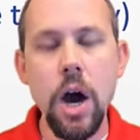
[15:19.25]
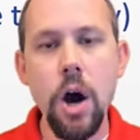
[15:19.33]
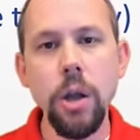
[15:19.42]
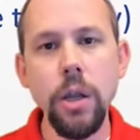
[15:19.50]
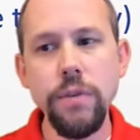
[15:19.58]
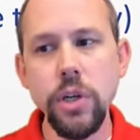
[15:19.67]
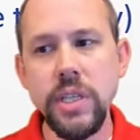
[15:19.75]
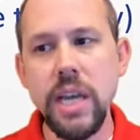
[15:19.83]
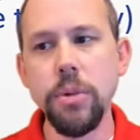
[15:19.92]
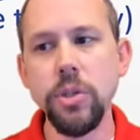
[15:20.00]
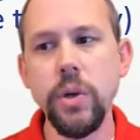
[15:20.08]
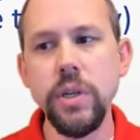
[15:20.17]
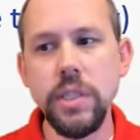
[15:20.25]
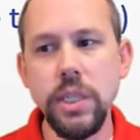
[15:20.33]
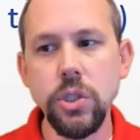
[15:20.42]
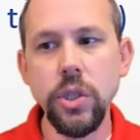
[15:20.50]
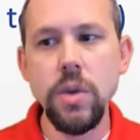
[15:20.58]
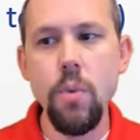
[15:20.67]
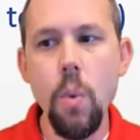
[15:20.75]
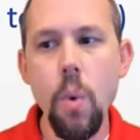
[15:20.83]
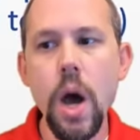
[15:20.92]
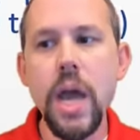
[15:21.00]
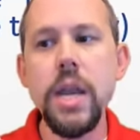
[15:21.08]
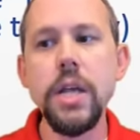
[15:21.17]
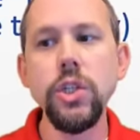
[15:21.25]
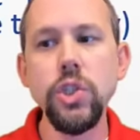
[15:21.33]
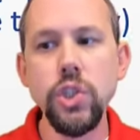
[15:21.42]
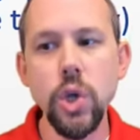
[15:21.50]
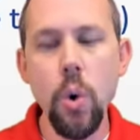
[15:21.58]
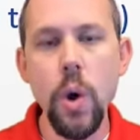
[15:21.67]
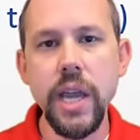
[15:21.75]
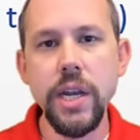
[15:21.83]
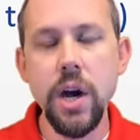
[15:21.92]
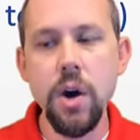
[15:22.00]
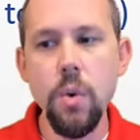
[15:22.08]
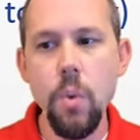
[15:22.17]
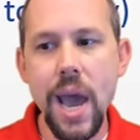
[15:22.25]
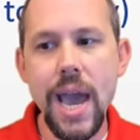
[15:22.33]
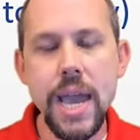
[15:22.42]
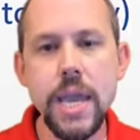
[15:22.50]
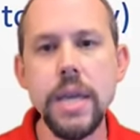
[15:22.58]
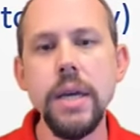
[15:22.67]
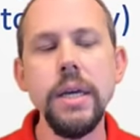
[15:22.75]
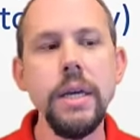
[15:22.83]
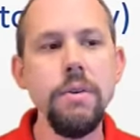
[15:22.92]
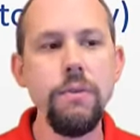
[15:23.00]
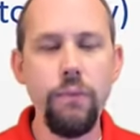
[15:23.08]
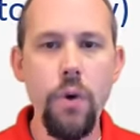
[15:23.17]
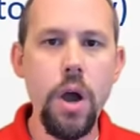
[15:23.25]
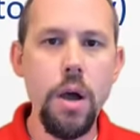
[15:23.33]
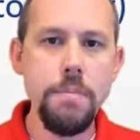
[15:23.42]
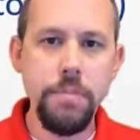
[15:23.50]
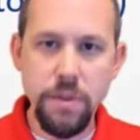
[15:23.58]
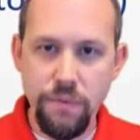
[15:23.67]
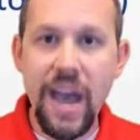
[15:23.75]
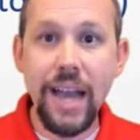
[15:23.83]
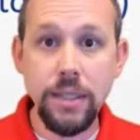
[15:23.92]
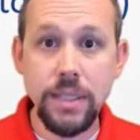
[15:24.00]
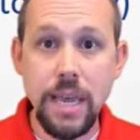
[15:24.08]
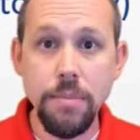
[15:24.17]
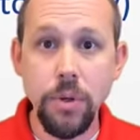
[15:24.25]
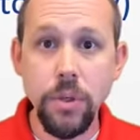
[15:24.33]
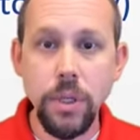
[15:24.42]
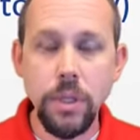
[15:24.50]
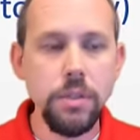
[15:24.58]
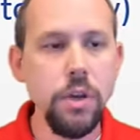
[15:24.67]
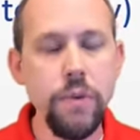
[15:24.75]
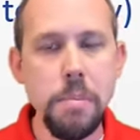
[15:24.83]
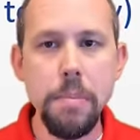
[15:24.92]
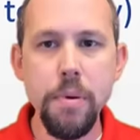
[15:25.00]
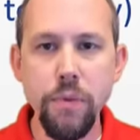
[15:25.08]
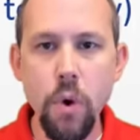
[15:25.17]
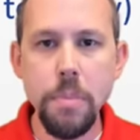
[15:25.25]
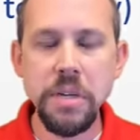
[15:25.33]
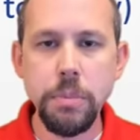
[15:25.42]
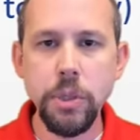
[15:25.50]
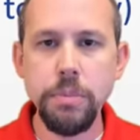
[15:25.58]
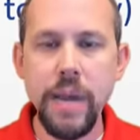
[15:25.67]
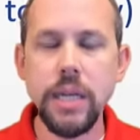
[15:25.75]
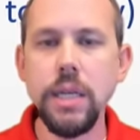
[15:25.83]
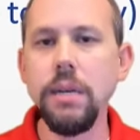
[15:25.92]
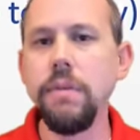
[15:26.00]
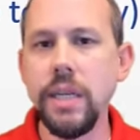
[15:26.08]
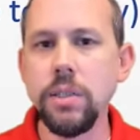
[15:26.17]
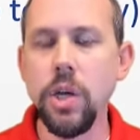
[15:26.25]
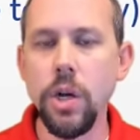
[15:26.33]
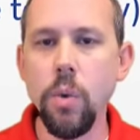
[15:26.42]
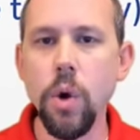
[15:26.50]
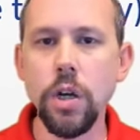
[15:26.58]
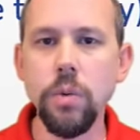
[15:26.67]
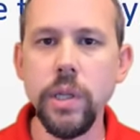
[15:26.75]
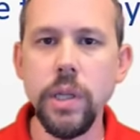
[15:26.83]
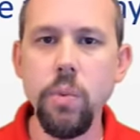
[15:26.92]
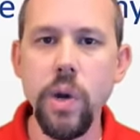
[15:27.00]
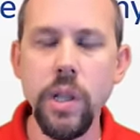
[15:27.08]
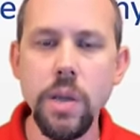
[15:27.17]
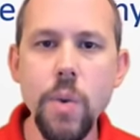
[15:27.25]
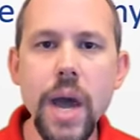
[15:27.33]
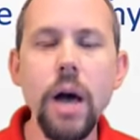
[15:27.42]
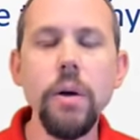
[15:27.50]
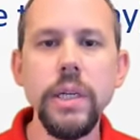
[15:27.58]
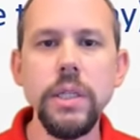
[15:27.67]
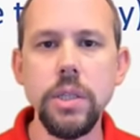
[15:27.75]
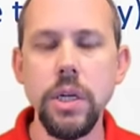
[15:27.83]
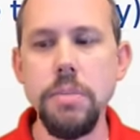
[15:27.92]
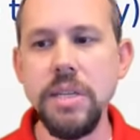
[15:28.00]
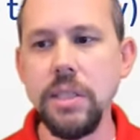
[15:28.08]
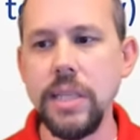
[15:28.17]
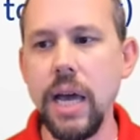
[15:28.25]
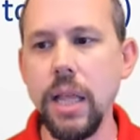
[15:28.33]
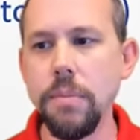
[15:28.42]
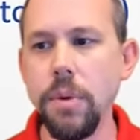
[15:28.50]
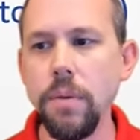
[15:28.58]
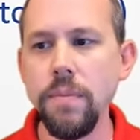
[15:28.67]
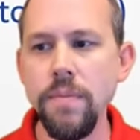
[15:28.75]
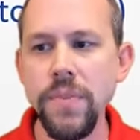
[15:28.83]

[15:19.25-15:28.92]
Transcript: All of your tables are essentially one join away from the fact table. So from a performance perspective, it's going to work really, really well. It's going to be scalable.